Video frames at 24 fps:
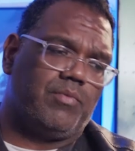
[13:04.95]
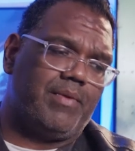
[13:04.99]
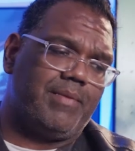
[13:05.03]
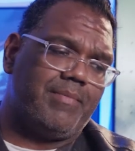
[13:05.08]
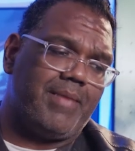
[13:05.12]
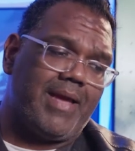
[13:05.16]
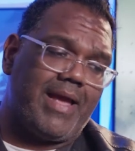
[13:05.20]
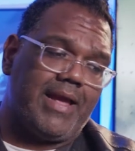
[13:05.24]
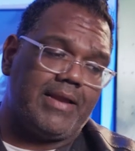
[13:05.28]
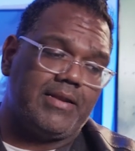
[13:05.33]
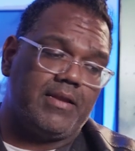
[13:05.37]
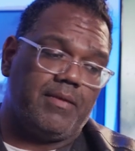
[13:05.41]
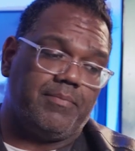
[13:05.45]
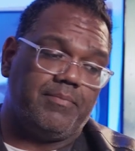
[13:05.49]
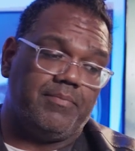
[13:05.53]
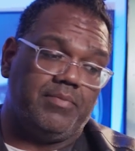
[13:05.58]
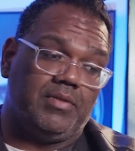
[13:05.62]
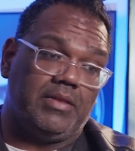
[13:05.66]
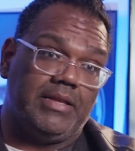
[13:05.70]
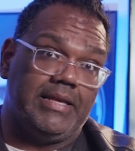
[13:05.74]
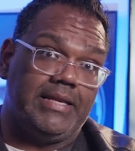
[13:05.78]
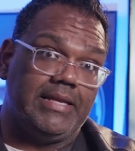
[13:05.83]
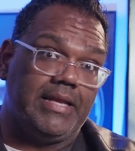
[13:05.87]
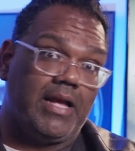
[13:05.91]
we may end up
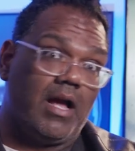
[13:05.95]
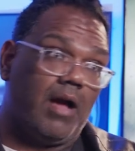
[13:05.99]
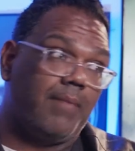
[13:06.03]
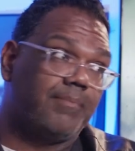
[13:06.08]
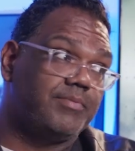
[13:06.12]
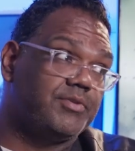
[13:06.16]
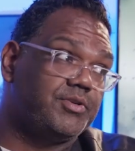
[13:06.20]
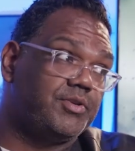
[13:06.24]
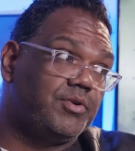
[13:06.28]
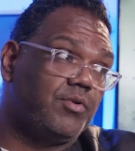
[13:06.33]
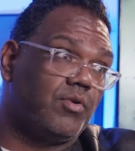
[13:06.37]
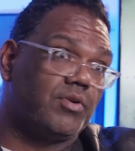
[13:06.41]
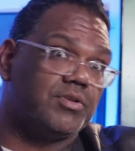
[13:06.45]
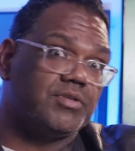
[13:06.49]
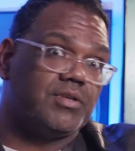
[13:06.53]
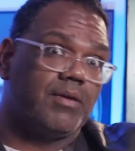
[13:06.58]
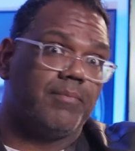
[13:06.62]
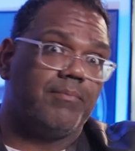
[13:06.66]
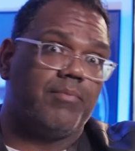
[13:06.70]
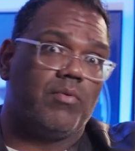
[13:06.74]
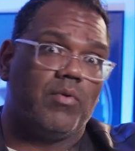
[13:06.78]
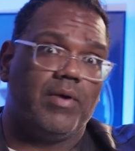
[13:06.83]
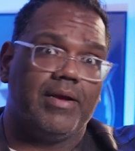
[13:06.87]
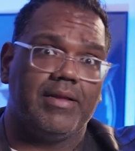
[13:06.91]
leading up to or
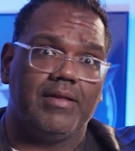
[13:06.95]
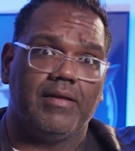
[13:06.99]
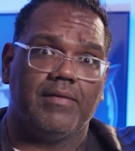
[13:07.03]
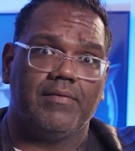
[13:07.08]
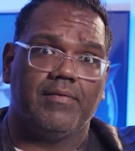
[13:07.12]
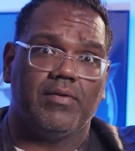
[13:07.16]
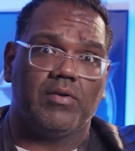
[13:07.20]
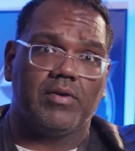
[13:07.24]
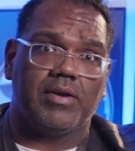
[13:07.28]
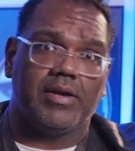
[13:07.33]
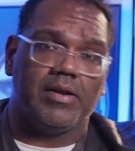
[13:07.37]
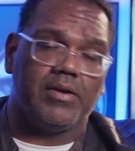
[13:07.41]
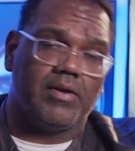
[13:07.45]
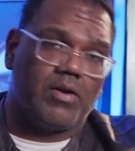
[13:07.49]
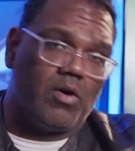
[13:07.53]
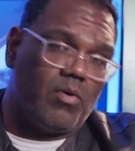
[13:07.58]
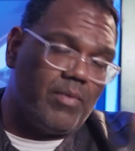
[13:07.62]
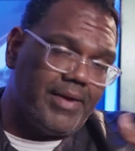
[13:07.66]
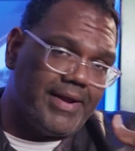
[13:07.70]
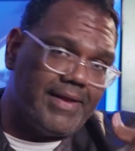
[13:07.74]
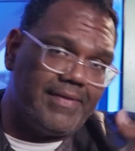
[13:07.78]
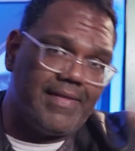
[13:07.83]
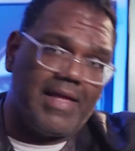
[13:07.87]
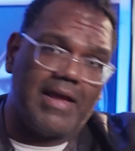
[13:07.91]
some point or
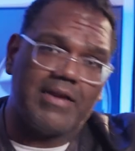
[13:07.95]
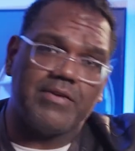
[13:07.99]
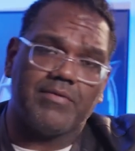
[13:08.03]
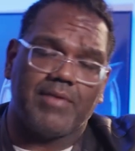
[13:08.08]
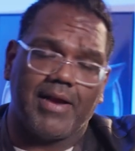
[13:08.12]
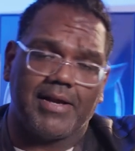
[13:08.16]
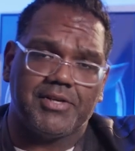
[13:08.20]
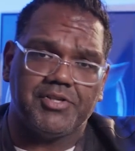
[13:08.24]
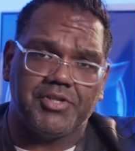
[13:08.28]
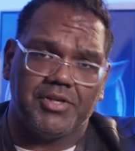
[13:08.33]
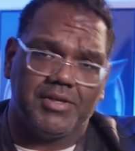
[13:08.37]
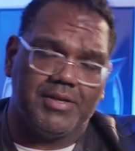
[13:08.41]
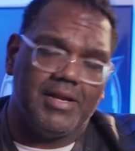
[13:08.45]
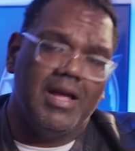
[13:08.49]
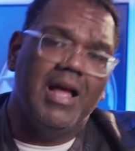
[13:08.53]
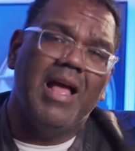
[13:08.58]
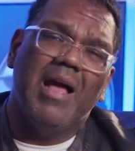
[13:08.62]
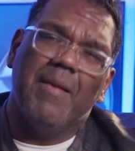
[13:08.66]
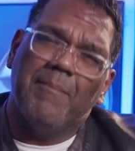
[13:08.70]
going in that direction.